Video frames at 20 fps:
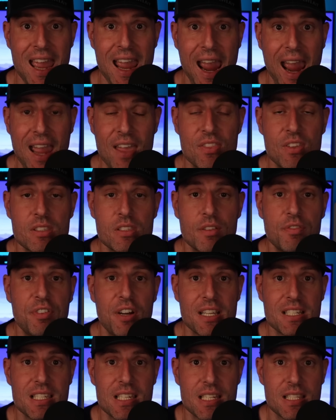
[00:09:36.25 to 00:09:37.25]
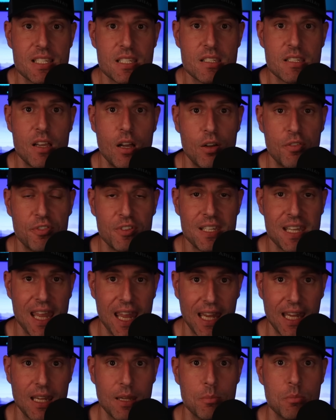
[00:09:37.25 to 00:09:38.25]
and the device itself
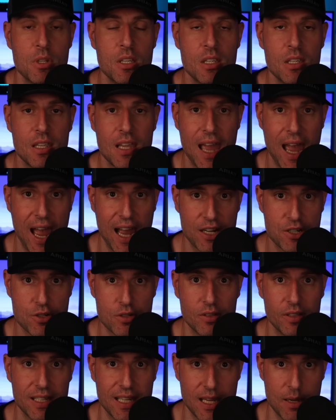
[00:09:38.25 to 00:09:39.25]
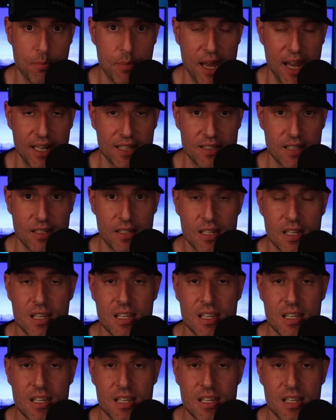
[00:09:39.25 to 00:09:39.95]
came actually impacted.